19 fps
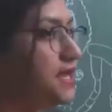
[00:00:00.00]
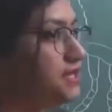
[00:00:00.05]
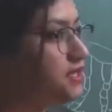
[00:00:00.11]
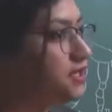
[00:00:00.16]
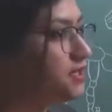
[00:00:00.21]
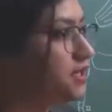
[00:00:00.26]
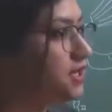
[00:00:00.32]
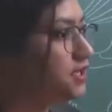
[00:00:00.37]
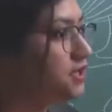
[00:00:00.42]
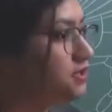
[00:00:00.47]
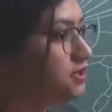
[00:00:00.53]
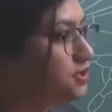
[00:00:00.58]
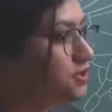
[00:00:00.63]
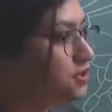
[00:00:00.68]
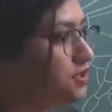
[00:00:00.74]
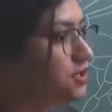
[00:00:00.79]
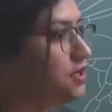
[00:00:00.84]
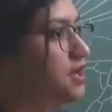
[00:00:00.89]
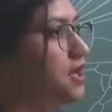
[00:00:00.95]
slide
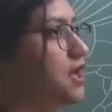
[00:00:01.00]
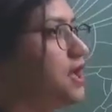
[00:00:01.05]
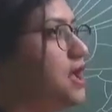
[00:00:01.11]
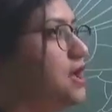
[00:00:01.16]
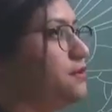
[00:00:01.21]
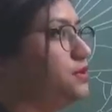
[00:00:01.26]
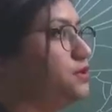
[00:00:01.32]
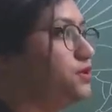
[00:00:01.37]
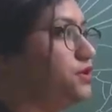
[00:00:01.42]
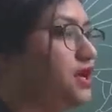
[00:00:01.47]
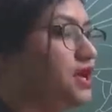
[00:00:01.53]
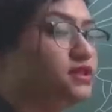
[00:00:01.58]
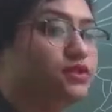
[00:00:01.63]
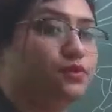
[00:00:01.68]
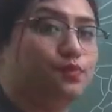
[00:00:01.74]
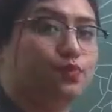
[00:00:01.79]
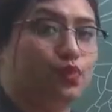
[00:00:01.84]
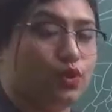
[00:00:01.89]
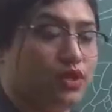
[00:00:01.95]
again. Have a look
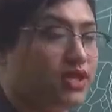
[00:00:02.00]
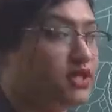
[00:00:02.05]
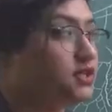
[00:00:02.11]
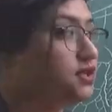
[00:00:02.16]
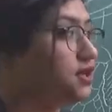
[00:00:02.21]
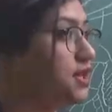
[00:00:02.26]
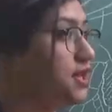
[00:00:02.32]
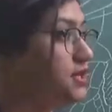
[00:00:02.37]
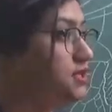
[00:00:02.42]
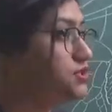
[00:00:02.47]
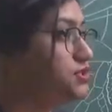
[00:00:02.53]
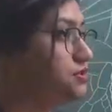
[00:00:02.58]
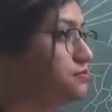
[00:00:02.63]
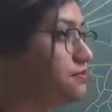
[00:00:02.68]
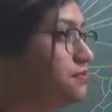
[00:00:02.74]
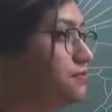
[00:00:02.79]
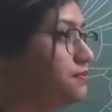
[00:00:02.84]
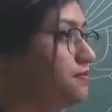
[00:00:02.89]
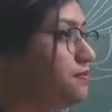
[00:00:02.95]
at the pollen
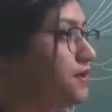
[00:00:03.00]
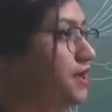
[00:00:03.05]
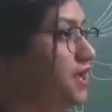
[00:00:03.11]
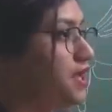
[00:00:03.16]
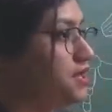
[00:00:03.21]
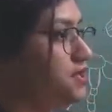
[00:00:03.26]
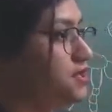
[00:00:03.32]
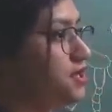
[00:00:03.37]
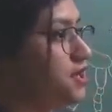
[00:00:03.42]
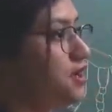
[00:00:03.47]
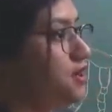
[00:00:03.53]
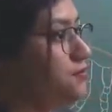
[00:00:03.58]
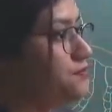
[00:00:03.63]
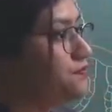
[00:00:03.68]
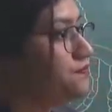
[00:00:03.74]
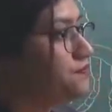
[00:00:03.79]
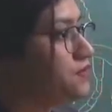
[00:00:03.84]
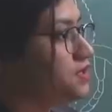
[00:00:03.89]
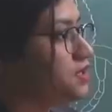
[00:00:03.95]
collection
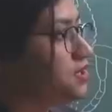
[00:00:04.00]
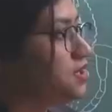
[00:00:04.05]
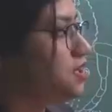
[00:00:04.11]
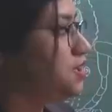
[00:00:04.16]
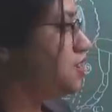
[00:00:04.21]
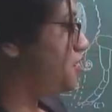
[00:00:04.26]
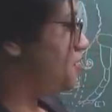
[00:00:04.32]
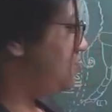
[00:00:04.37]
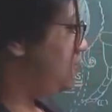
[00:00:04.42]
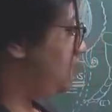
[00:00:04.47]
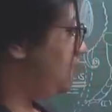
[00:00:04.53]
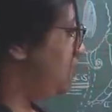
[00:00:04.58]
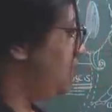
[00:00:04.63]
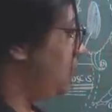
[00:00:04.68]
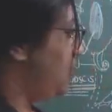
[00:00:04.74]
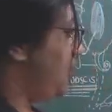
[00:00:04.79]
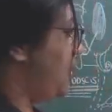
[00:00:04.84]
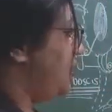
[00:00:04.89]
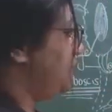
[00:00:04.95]
area
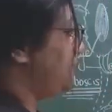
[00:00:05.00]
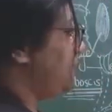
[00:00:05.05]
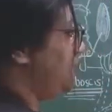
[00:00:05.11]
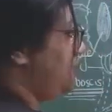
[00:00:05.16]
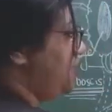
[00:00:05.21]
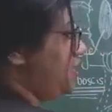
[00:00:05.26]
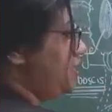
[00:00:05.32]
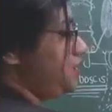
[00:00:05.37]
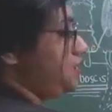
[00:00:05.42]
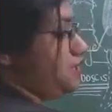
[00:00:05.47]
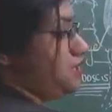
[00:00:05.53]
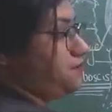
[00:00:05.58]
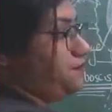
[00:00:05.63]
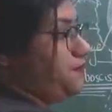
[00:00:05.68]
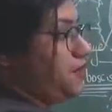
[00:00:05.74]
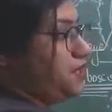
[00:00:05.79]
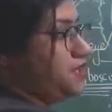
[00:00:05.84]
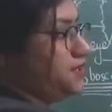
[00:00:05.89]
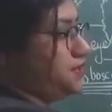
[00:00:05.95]
at the hind
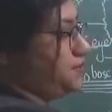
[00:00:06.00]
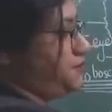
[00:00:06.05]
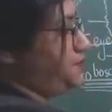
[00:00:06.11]
limb.